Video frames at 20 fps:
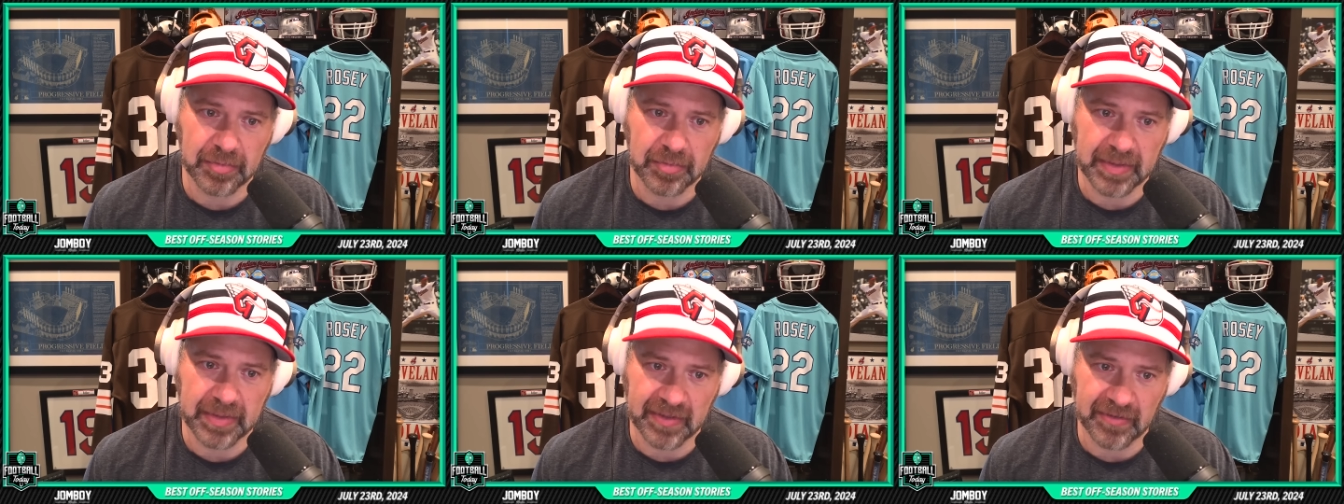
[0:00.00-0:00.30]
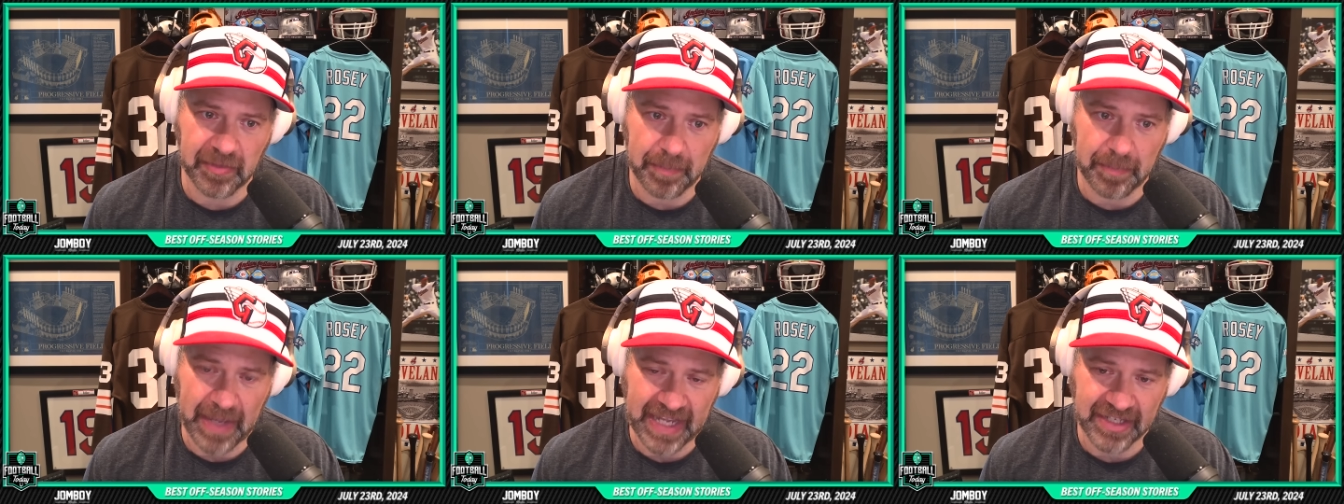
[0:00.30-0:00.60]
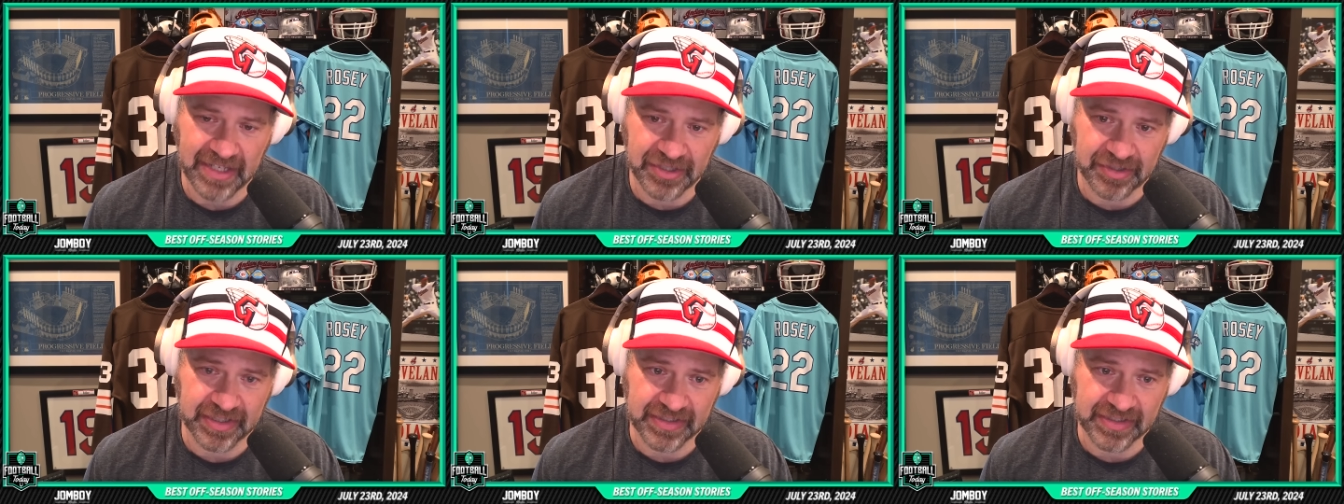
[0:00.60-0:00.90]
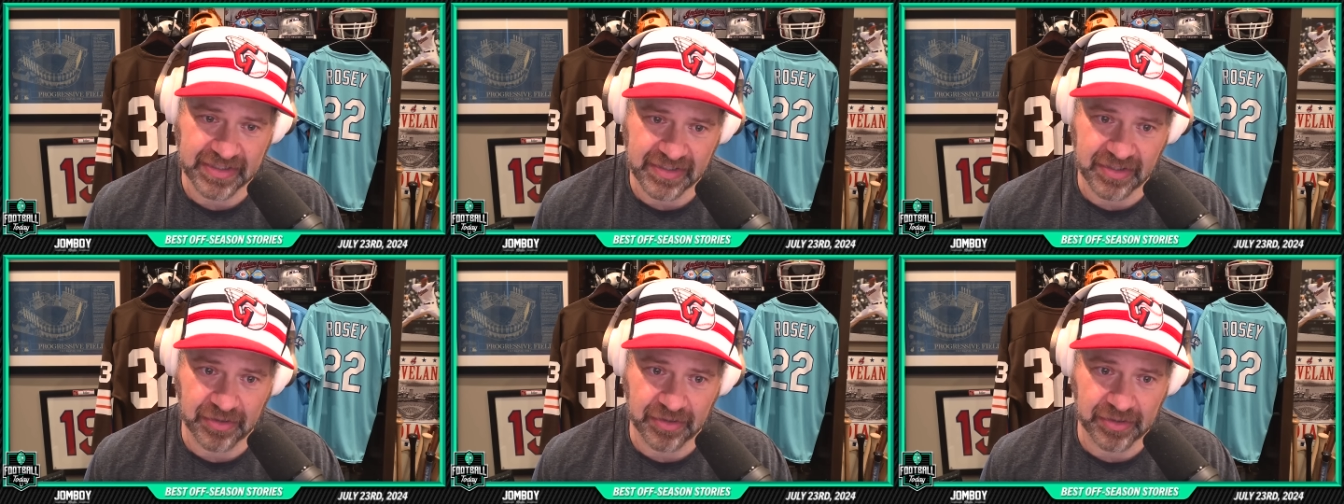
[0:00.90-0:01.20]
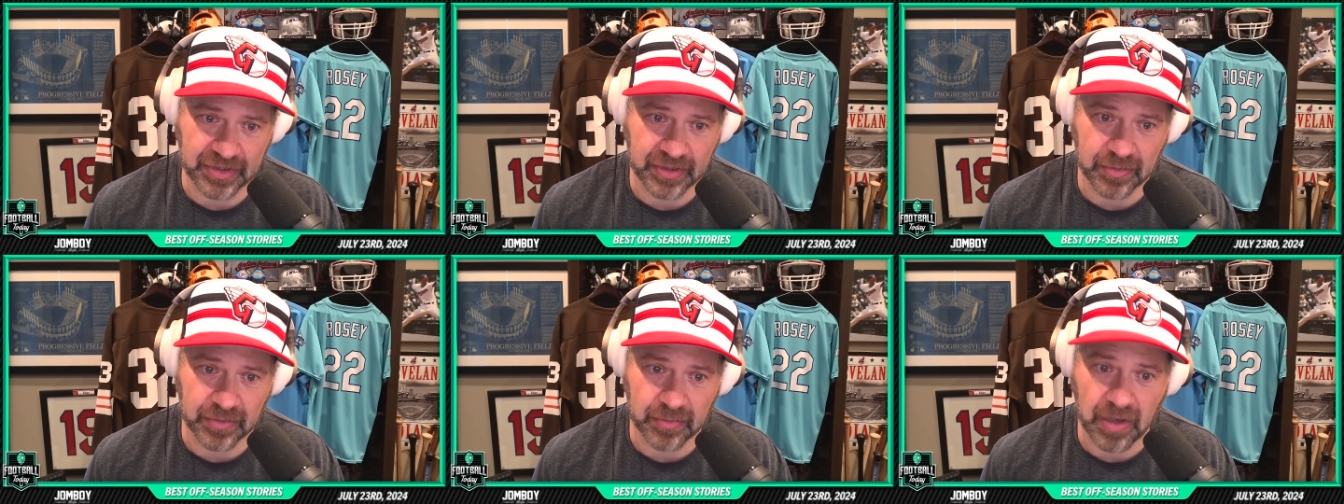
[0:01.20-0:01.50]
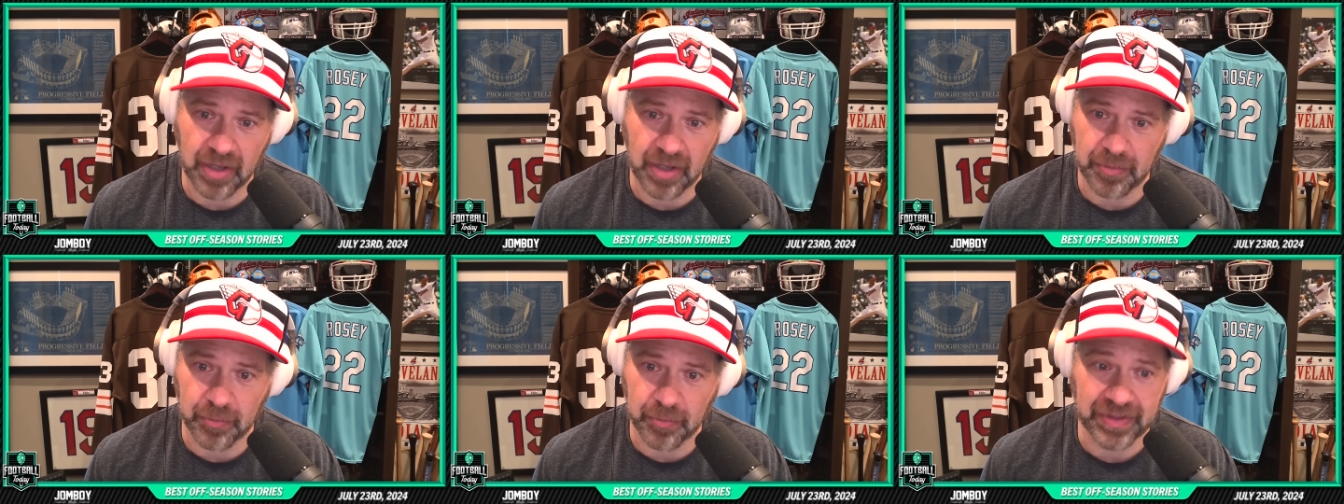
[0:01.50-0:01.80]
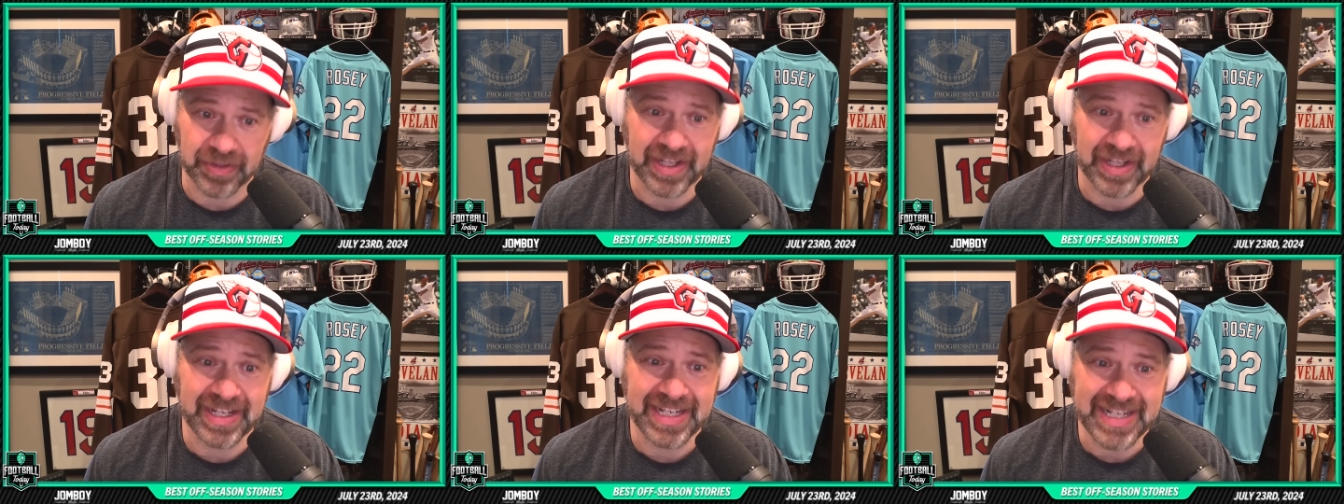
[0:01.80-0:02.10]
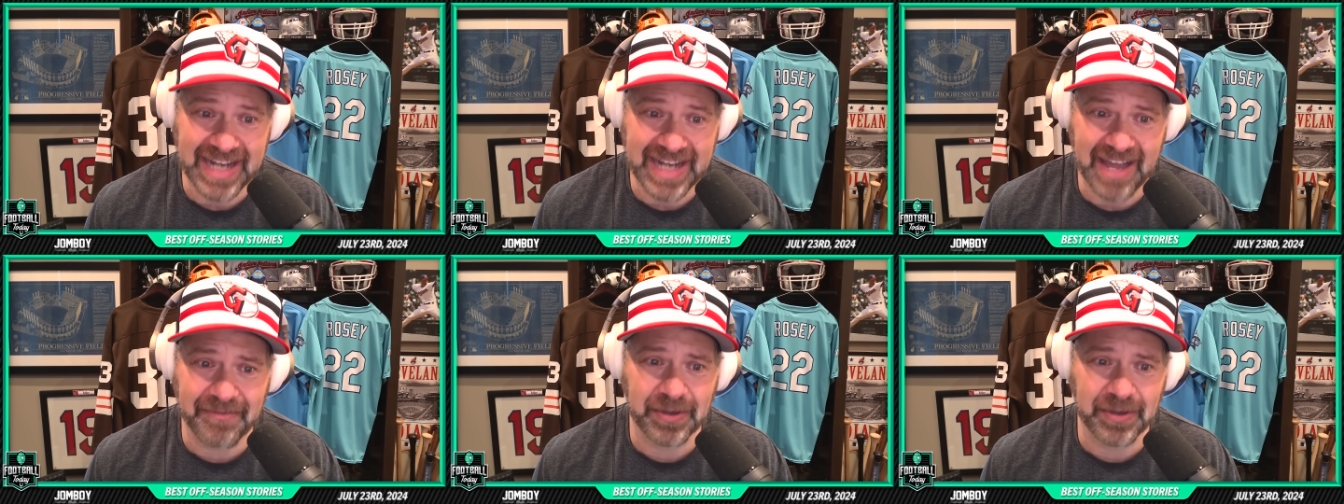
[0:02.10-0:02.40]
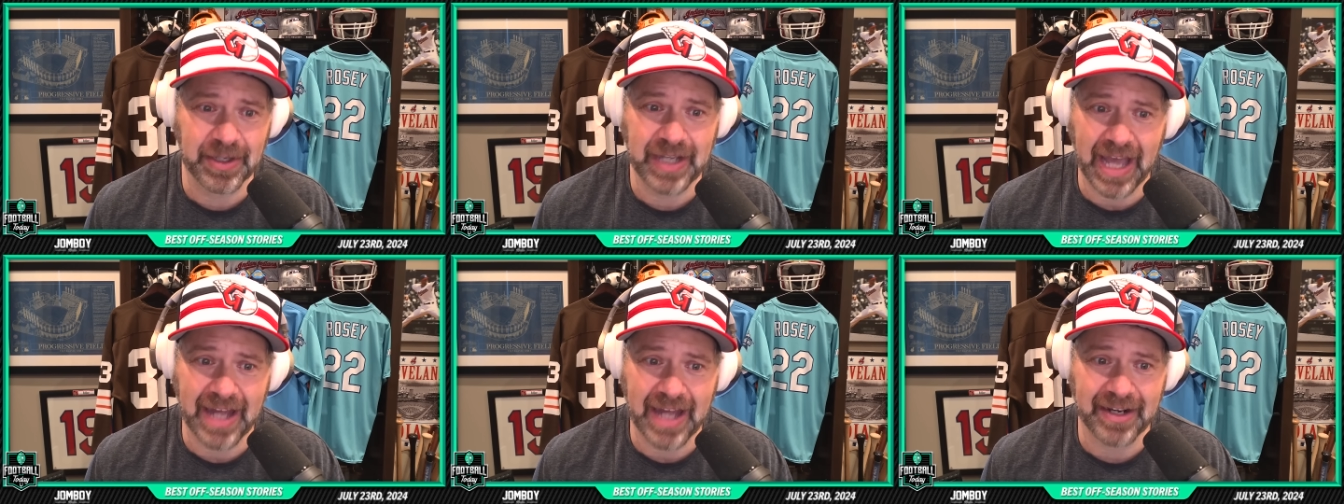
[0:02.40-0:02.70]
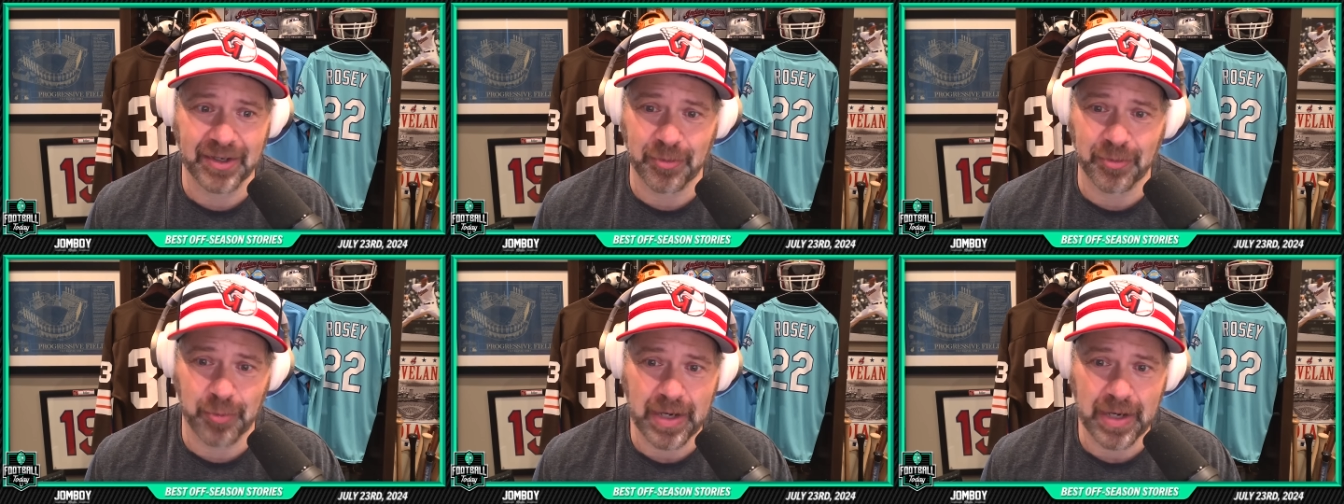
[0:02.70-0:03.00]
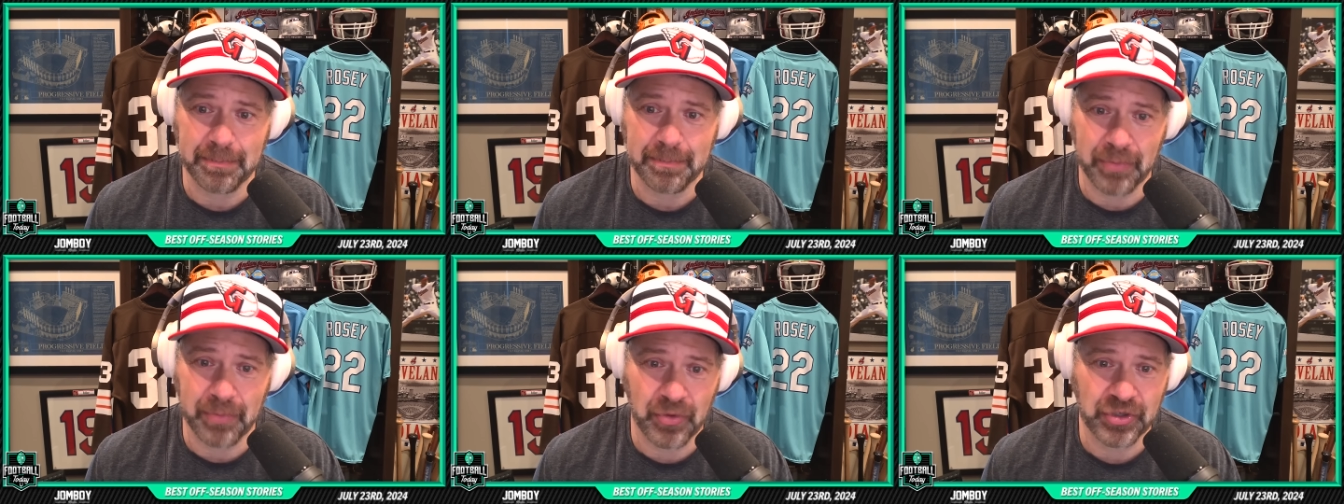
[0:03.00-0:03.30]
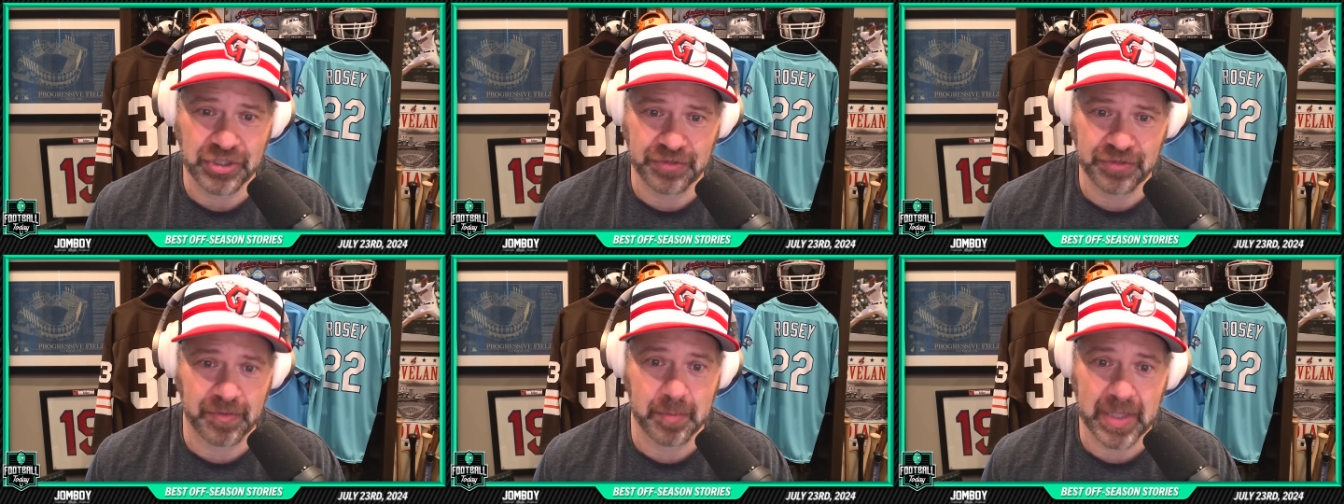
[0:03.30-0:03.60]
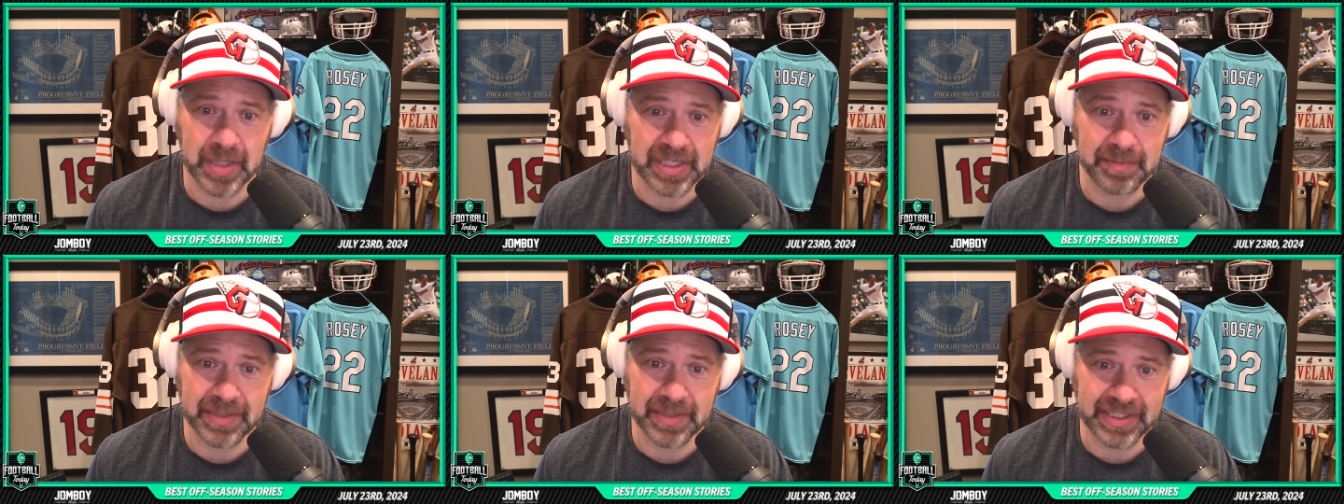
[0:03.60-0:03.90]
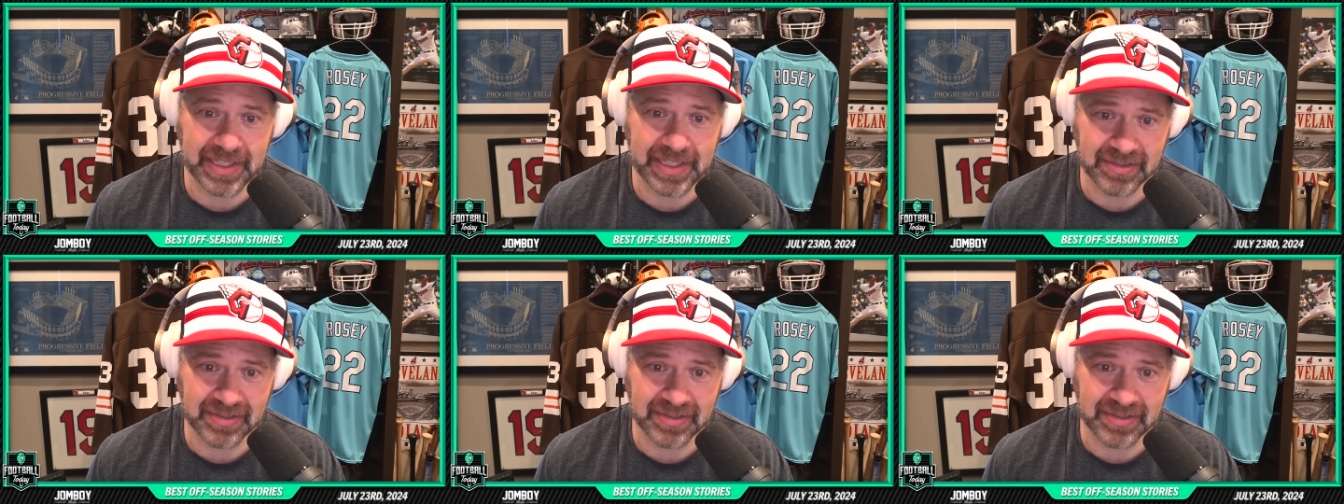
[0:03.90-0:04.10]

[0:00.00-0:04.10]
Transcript: bit of the Patriots during their run where they never got a great push from anybody